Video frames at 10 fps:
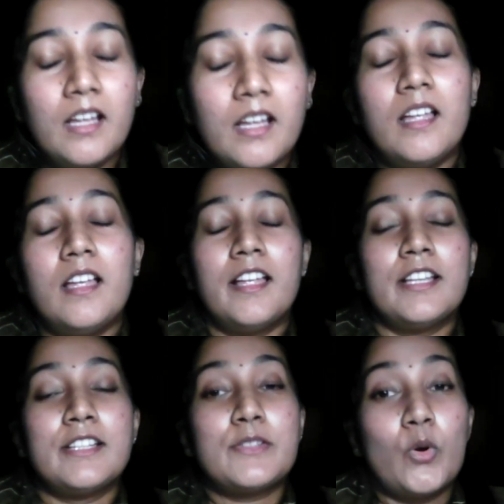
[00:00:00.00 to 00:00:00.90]
So
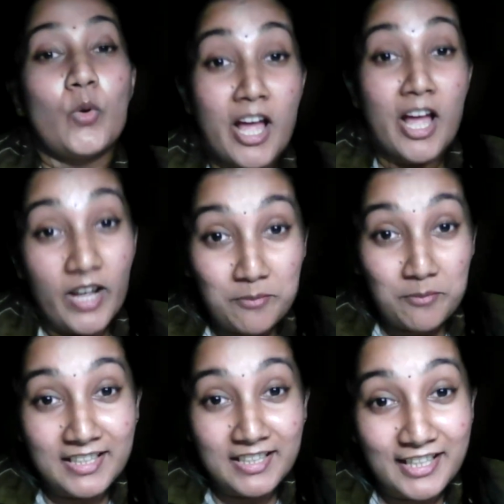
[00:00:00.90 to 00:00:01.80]
now I am in the
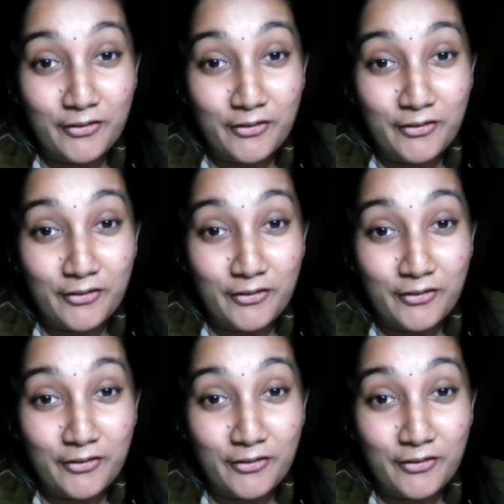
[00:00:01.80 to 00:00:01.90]
final